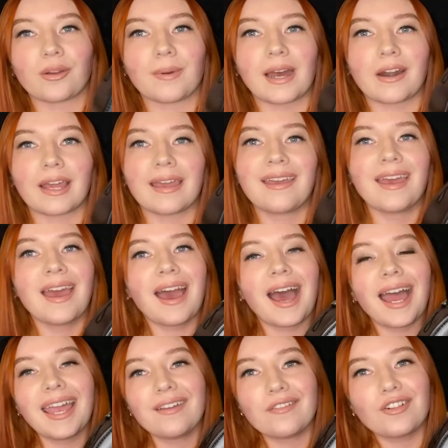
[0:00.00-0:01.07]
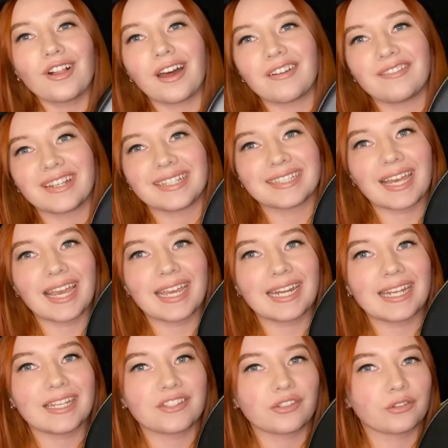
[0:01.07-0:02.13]
about it. I have a lot of
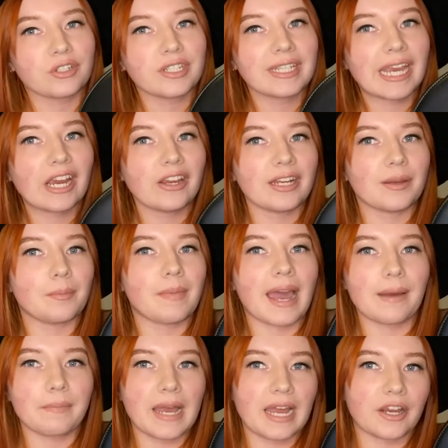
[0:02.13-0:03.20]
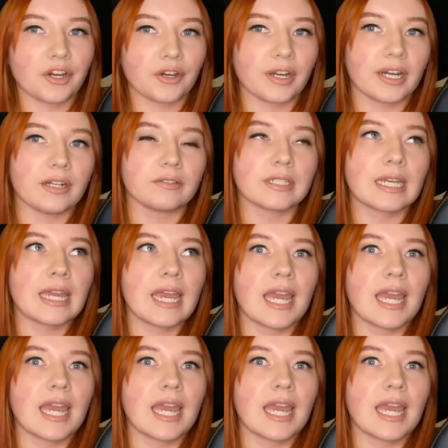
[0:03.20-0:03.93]
anxiety, so just carrying a backpack around